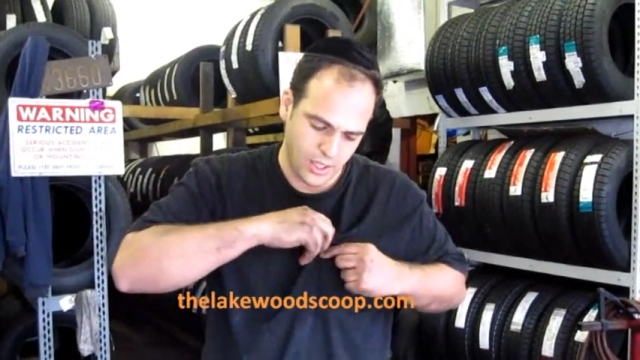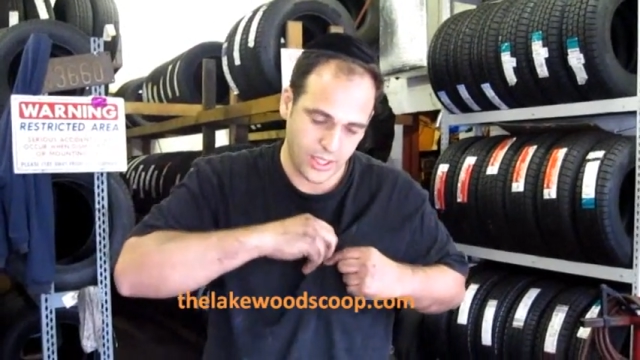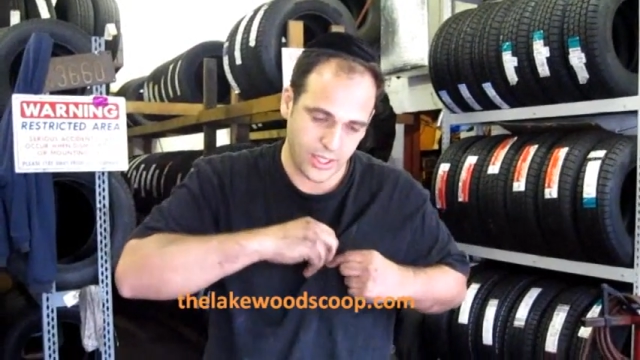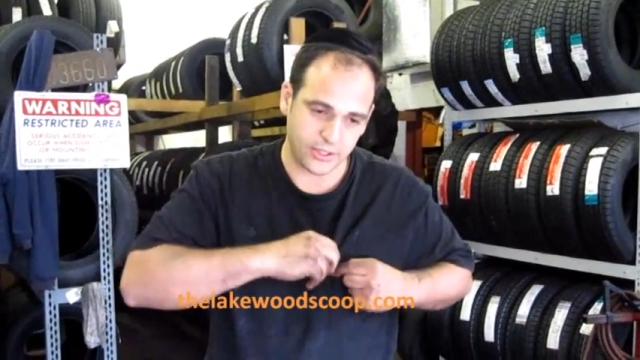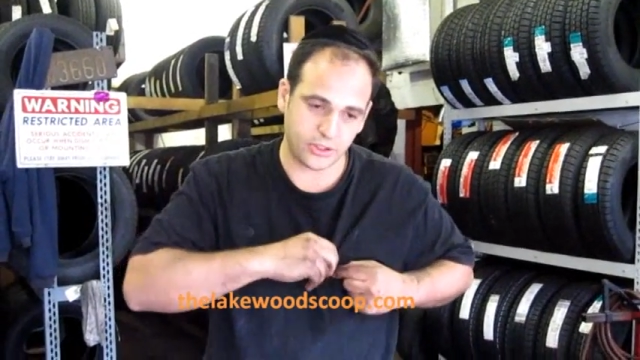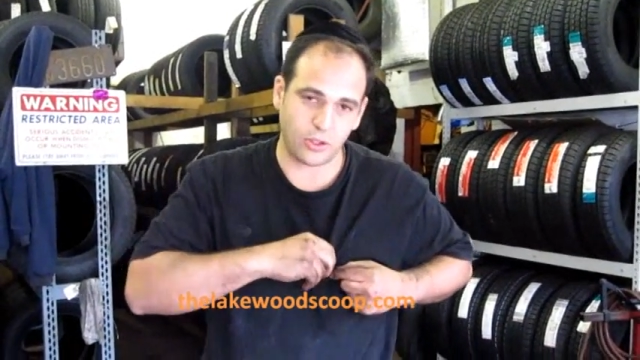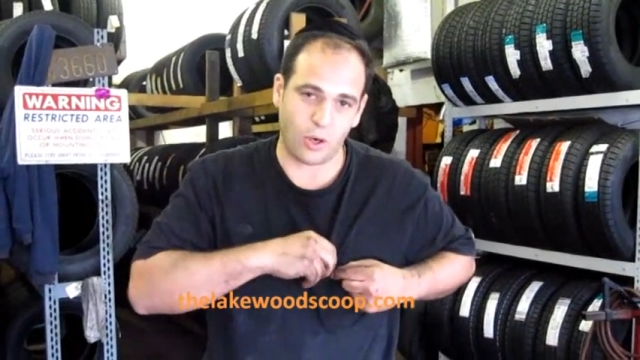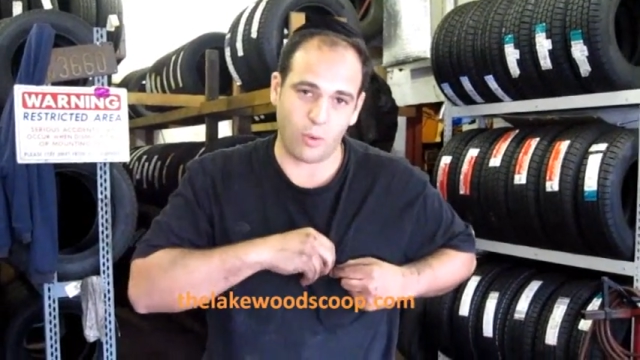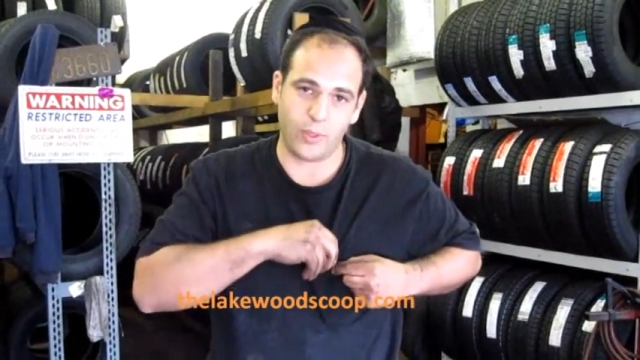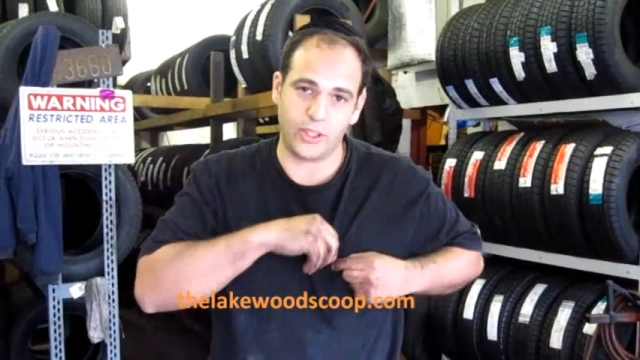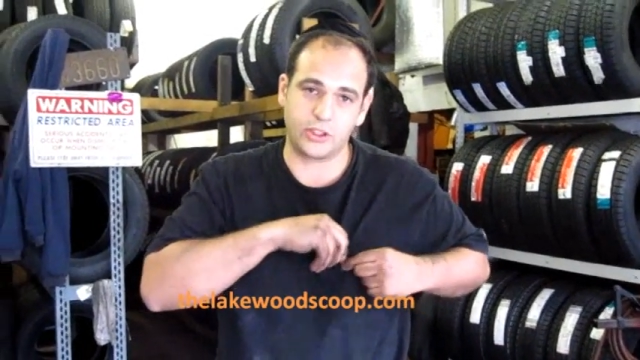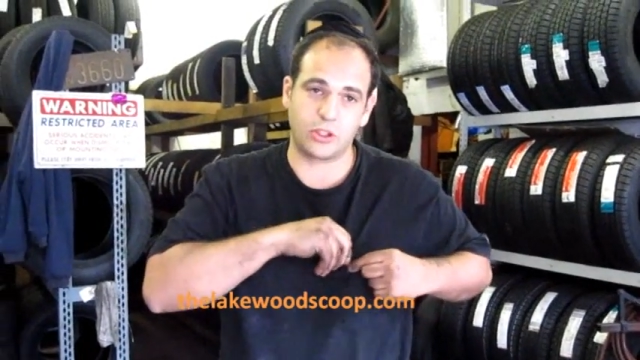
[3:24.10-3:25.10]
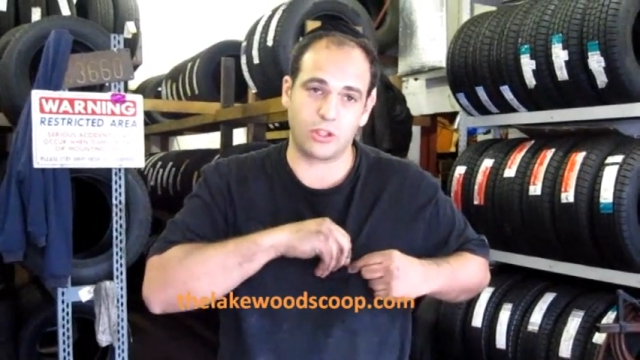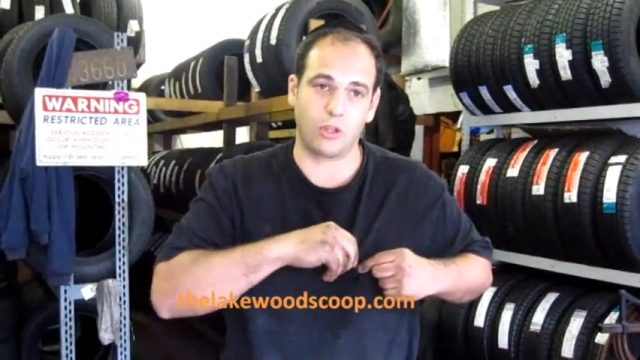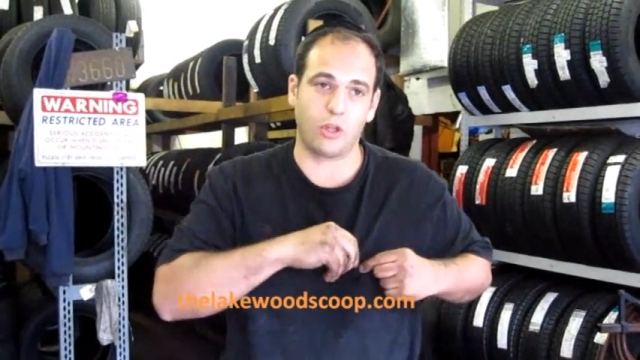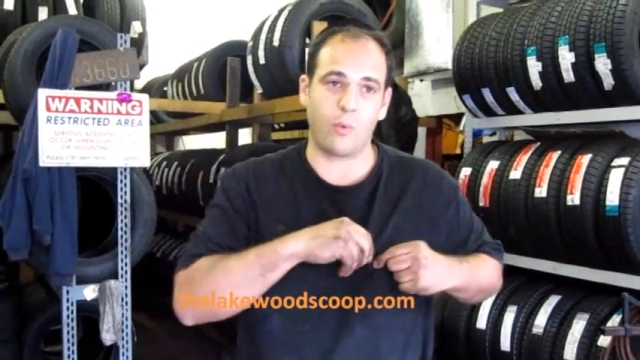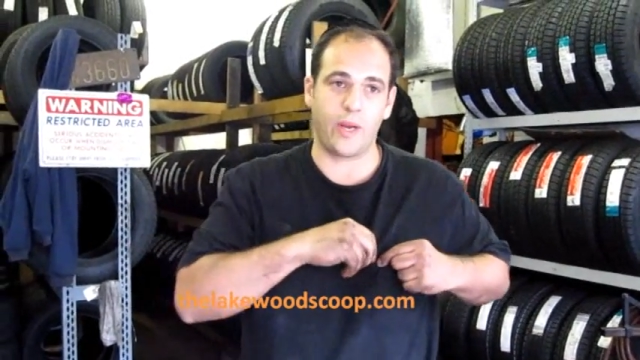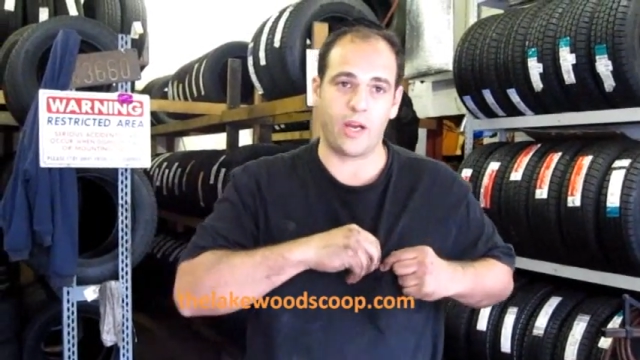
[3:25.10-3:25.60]
is always
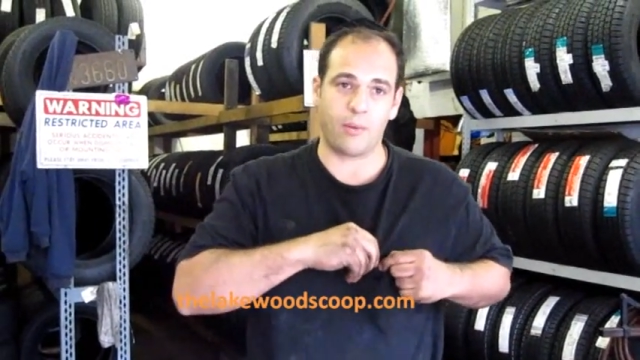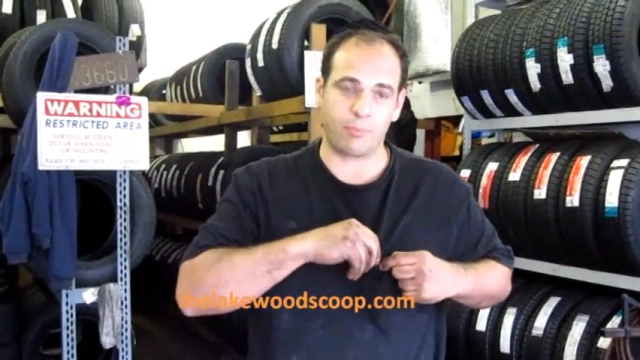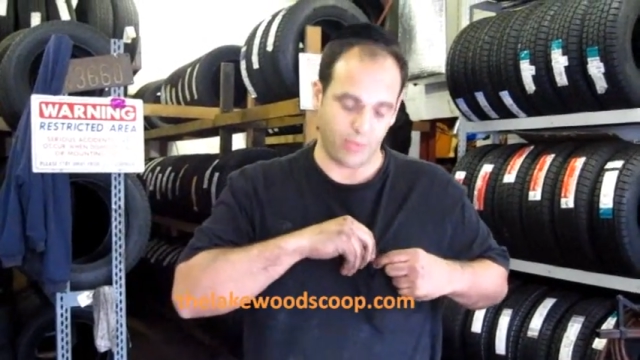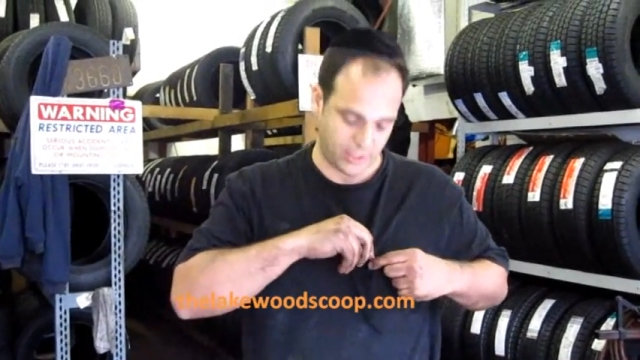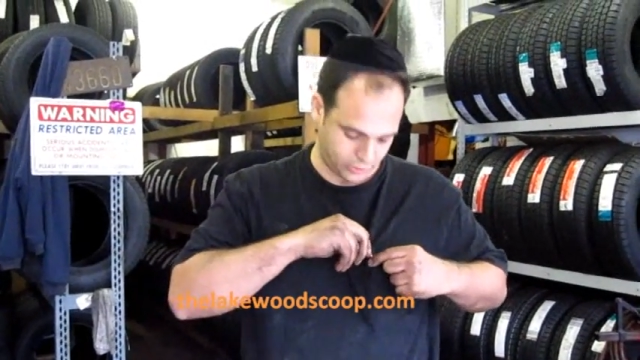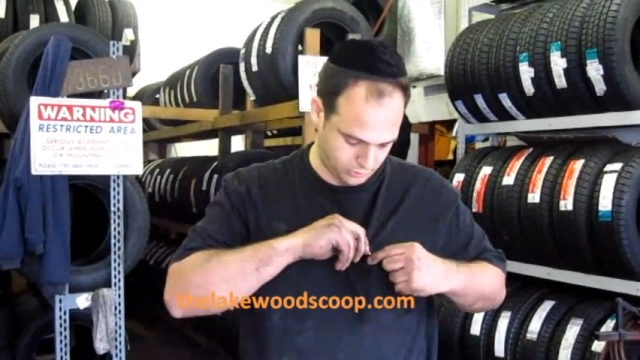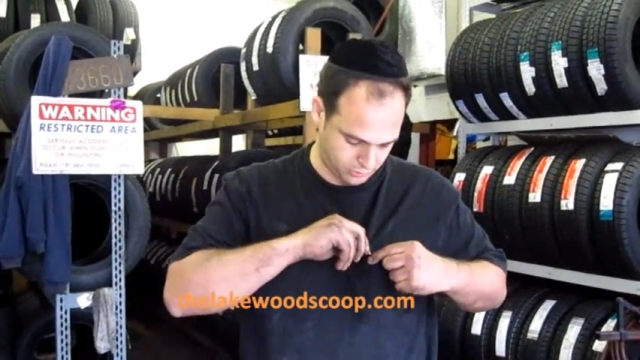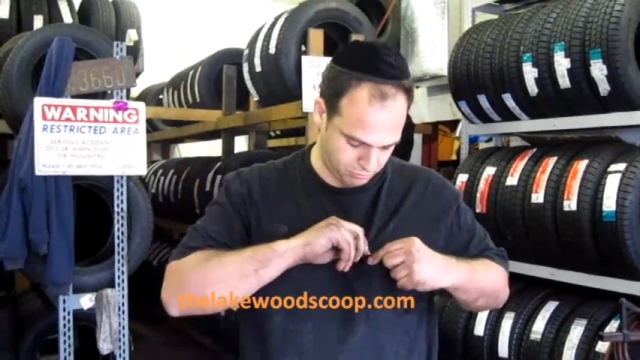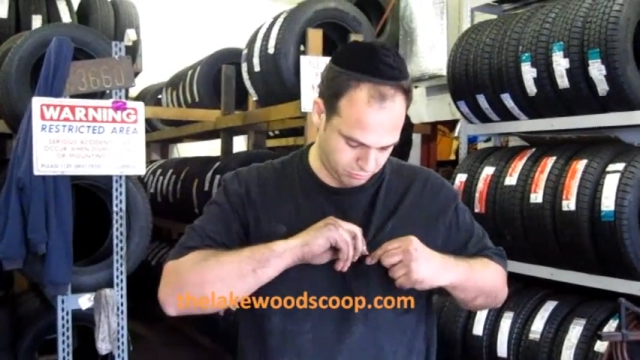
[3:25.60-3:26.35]
low air pressure.